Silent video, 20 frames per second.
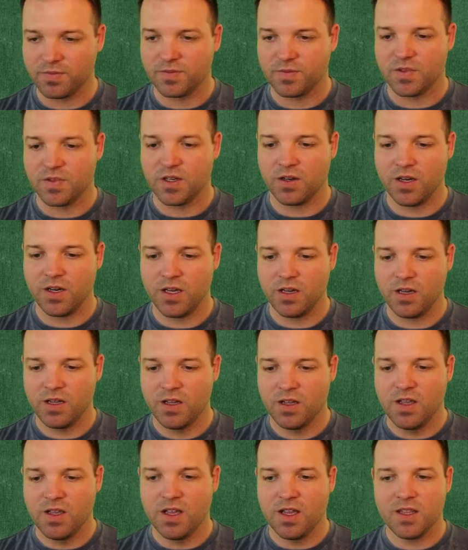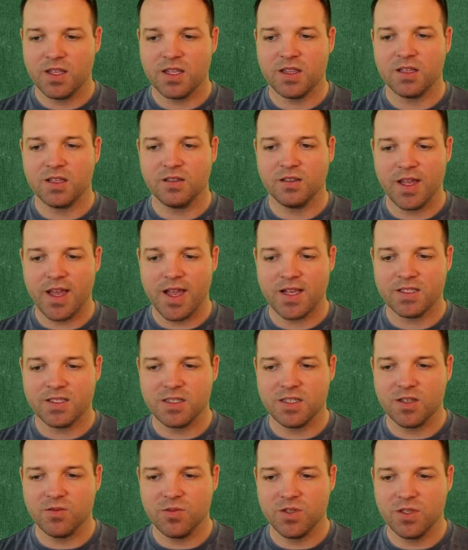All right. And then the last
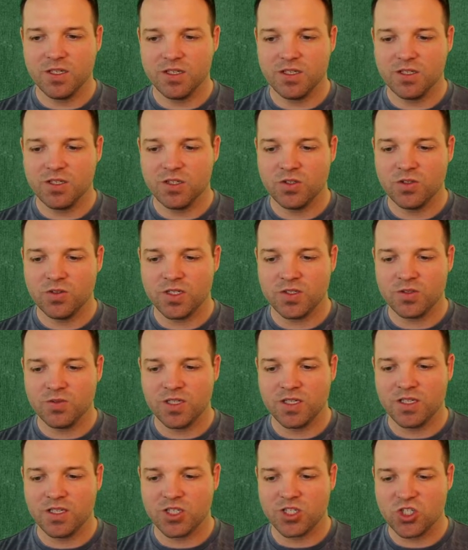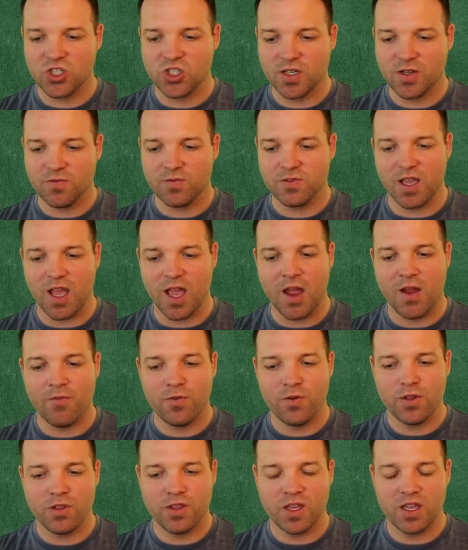thing we need to do is we need to shift
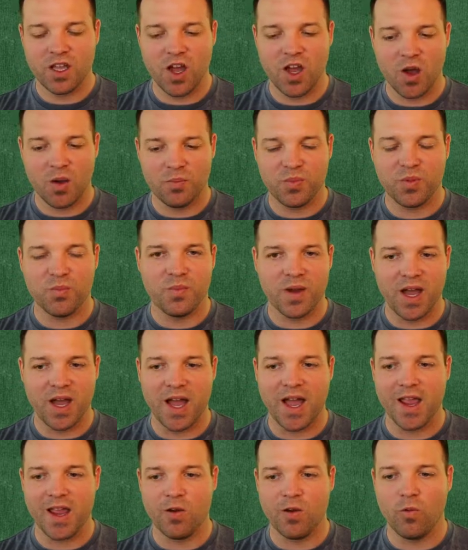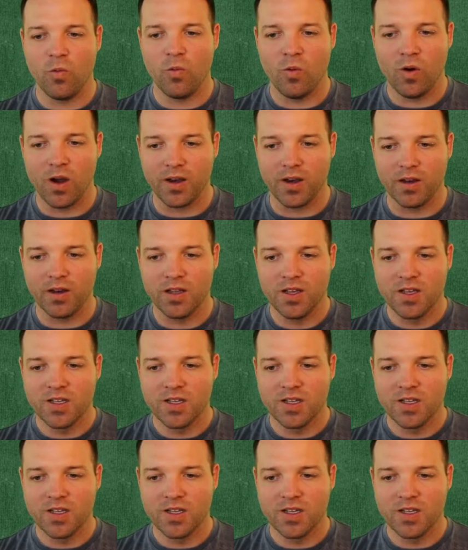everything up by 1.